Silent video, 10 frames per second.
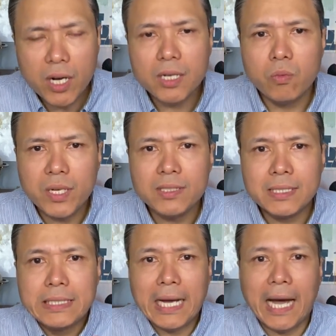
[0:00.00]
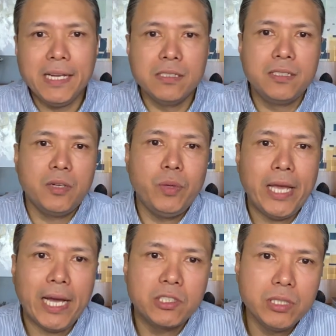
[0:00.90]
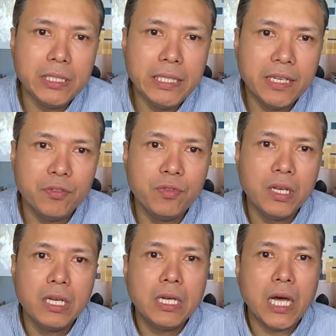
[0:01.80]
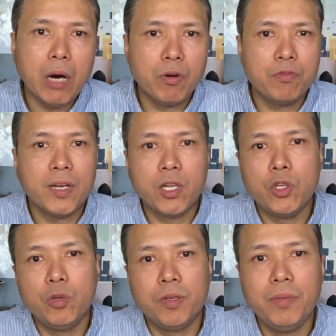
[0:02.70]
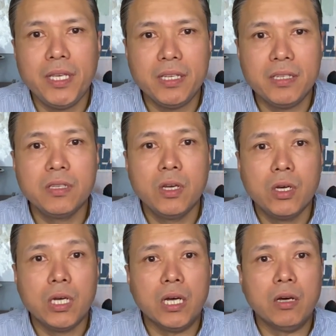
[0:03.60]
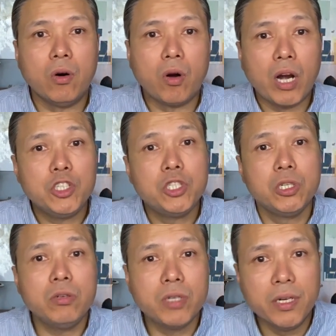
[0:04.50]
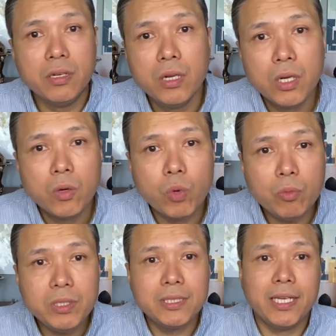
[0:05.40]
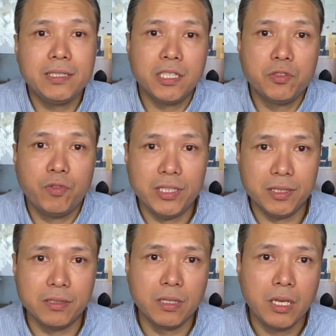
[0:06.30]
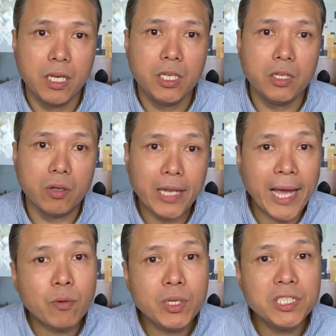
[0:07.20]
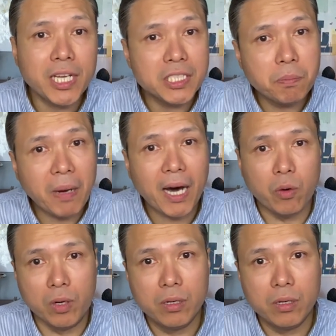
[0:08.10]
What is the guidance that we actually give our fellow human beings or our children when we say such phrases? You know, language is power.